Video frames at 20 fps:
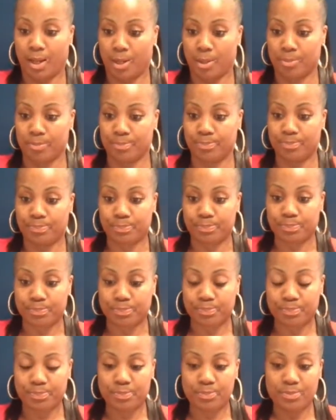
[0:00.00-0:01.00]

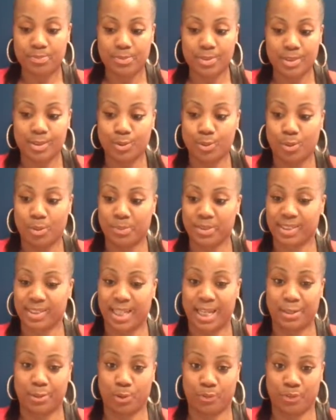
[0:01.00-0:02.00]
So I'm gonna
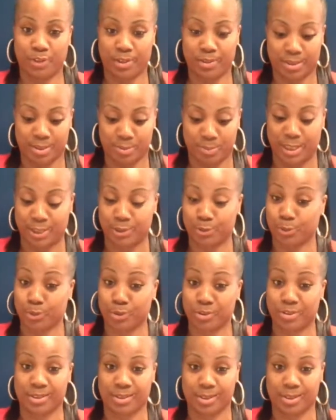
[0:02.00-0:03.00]
sign off here because my
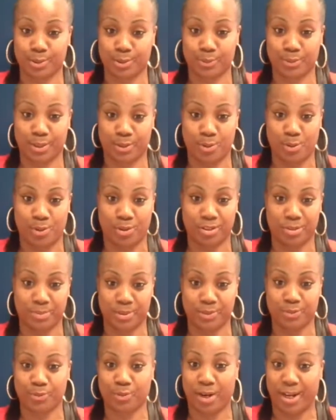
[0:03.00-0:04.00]
daughter is literally
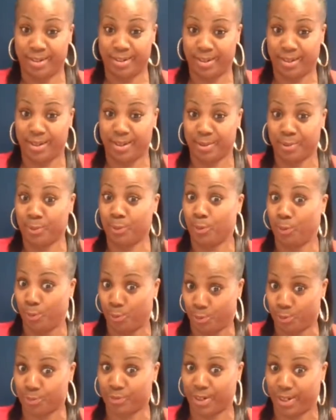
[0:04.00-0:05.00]
calling me right now
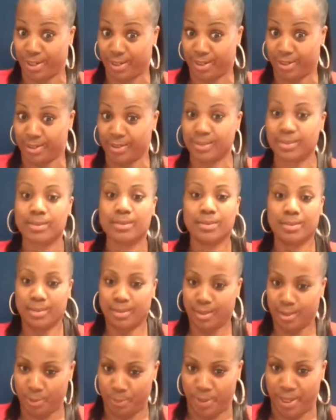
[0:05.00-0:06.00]
already
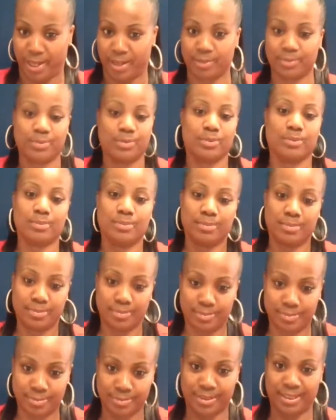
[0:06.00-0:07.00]
about,
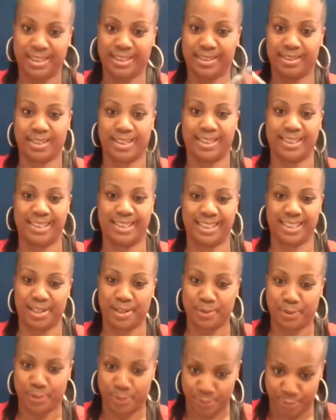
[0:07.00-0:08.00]
let's say it
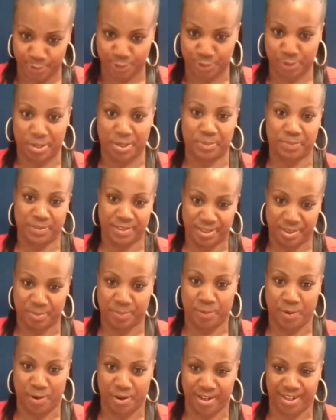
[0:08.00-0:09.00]
together, the
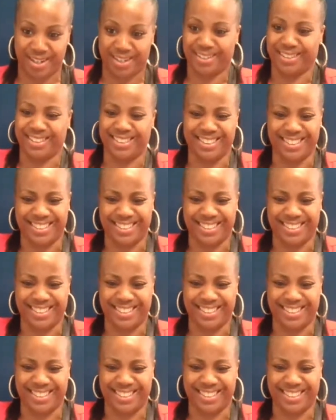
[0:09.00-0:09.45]
trampoline park